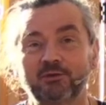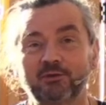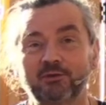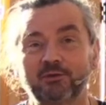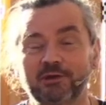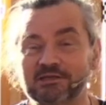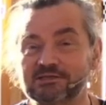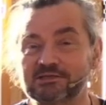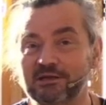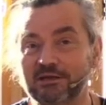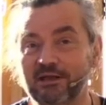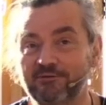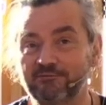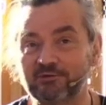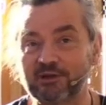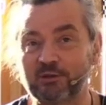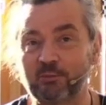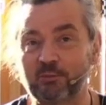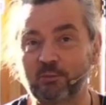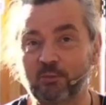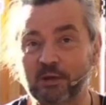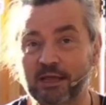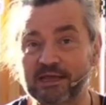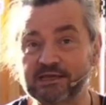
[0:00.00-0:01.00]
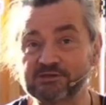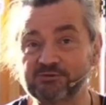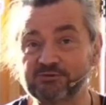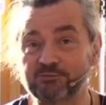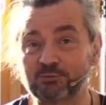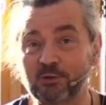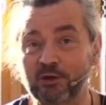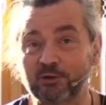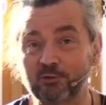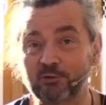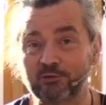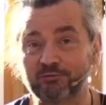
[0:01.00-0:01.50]
You, it's a lovely
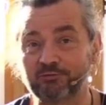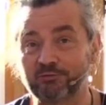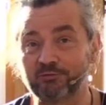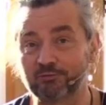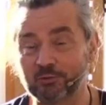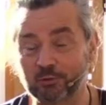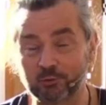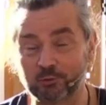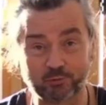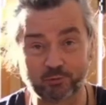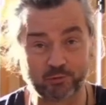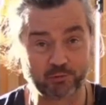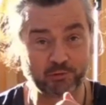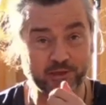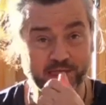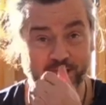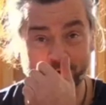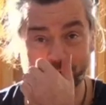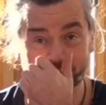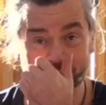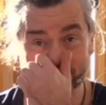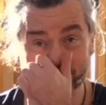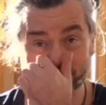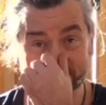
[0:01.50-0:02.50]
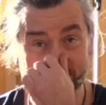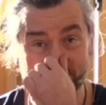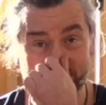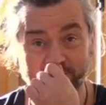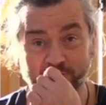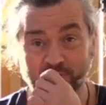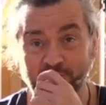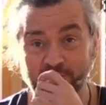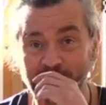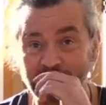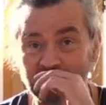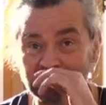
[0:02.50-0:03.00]
place by all of, all accounts.
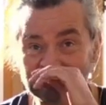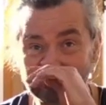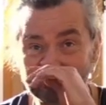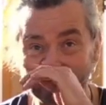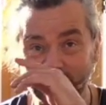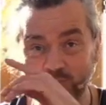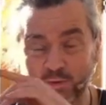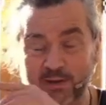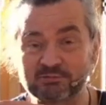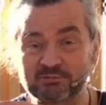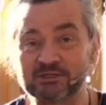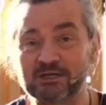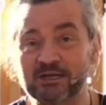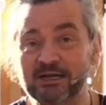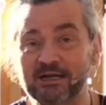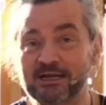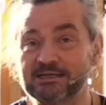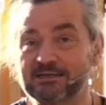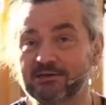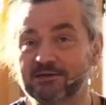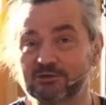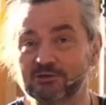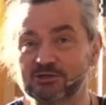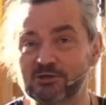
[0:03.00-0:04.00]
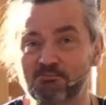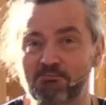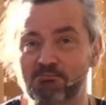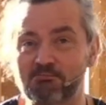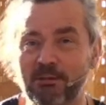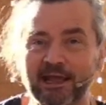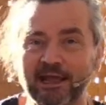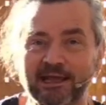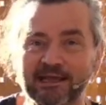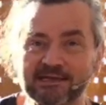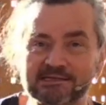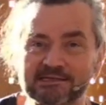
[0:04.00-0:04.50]
I, I've looked at the website; it looks
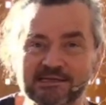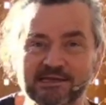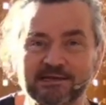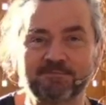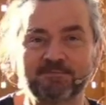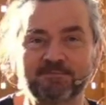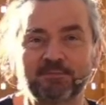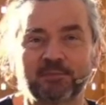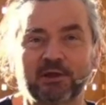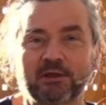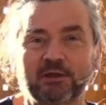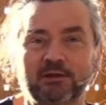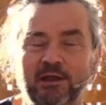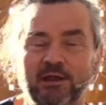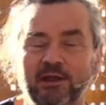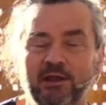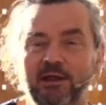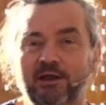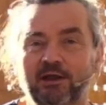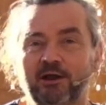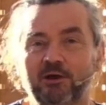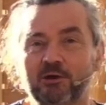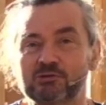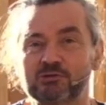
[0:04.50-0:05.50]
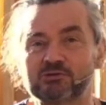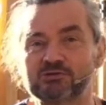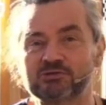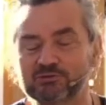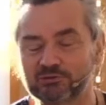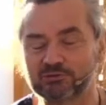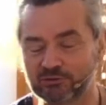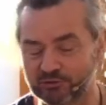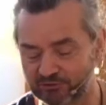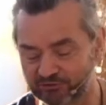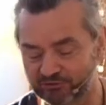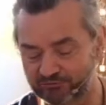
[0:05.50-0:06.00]
amazing, and they
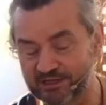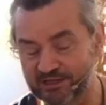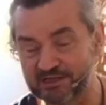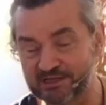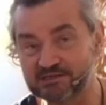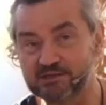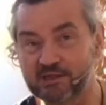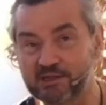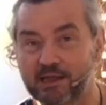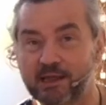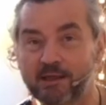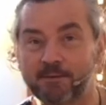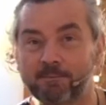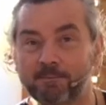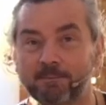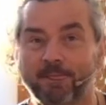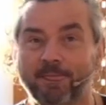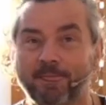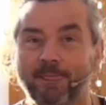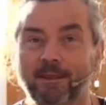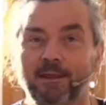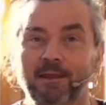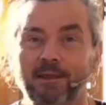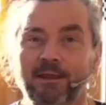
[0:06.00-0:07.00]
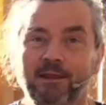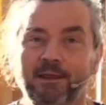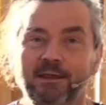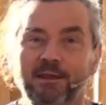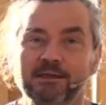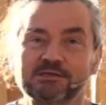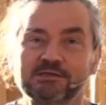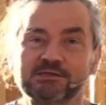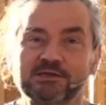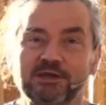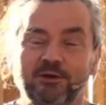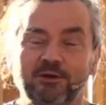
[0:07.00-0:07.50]
host good events there.
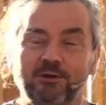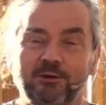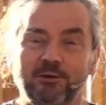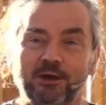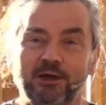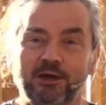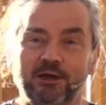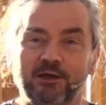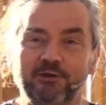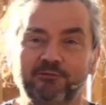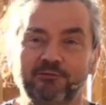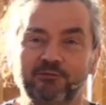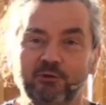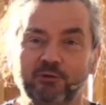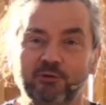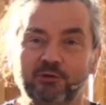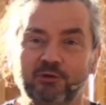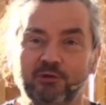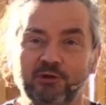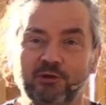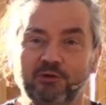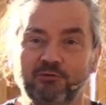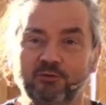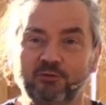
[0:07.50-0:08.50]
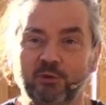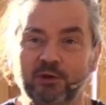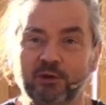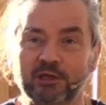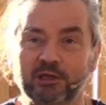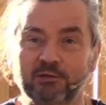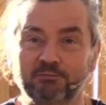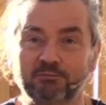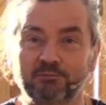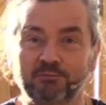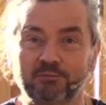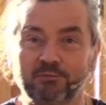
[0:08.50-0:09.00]
So, uh, if you could, if you
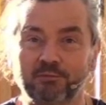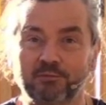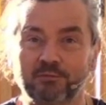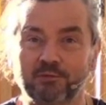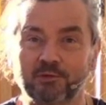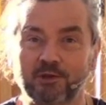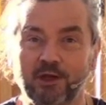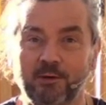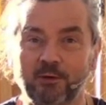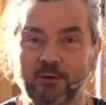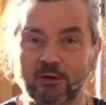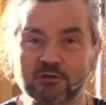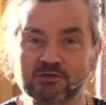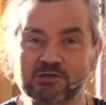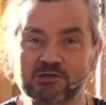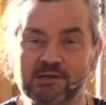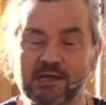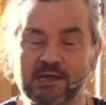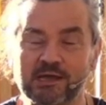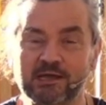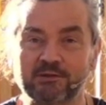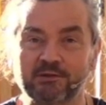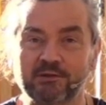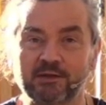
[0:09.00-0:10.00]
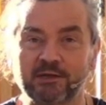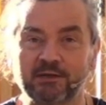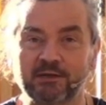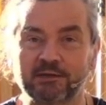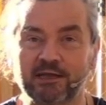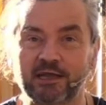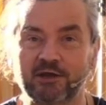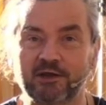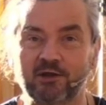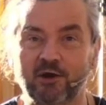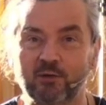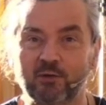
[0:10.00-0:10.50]
want to come along to that,
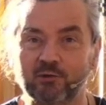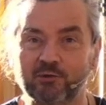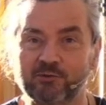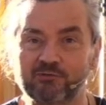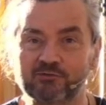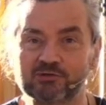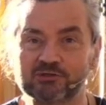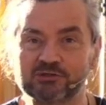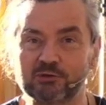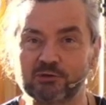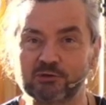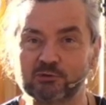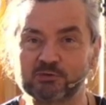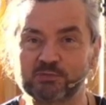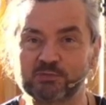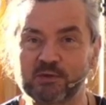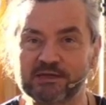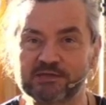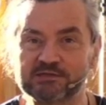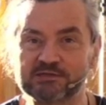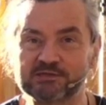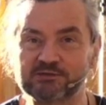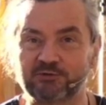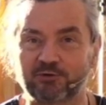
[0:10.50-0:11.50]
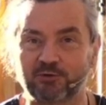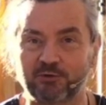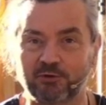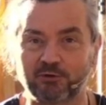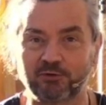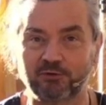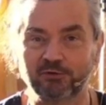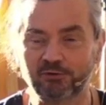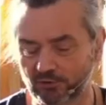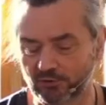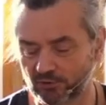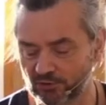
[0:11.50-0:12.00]
then get hold of the Soul Space
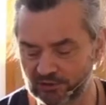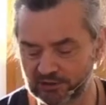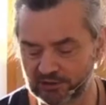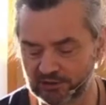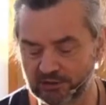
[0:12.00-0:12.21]
crew.